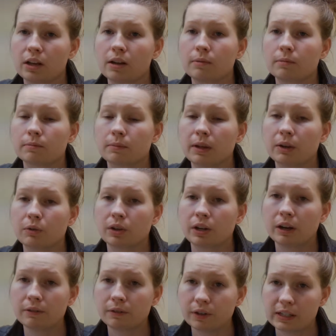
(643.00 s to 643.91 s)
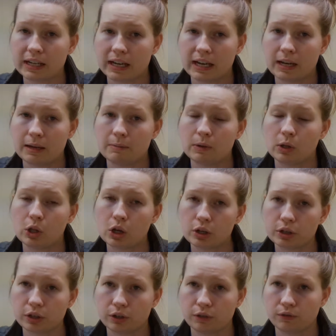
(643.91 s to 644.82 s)
make recovery time
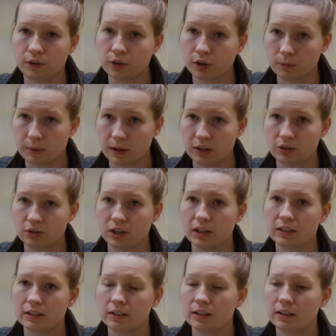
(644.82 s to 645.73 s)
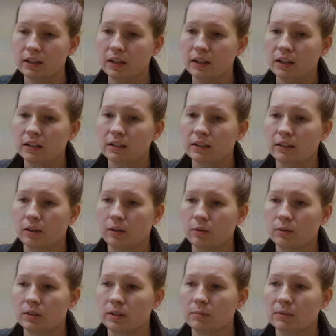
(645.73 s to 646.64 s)
longer for your patient. So
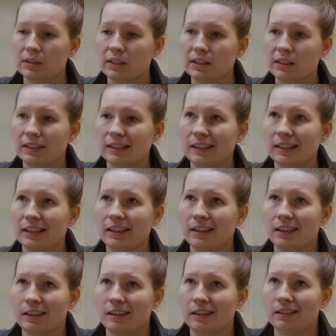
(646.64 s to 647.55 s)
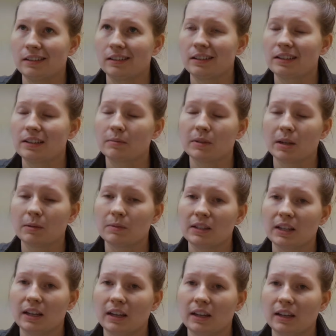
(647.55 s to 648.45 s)
sometimes
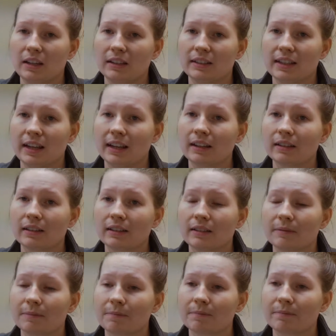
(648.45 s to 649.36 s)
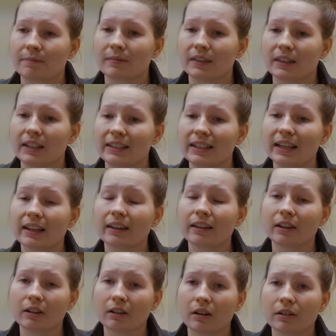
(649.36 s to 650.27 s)
they take a
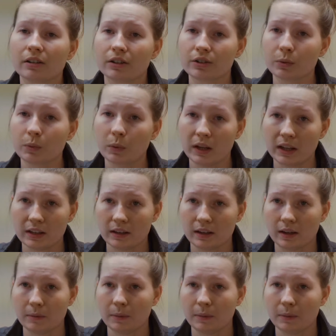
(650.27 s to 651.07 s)
little longer to wake up,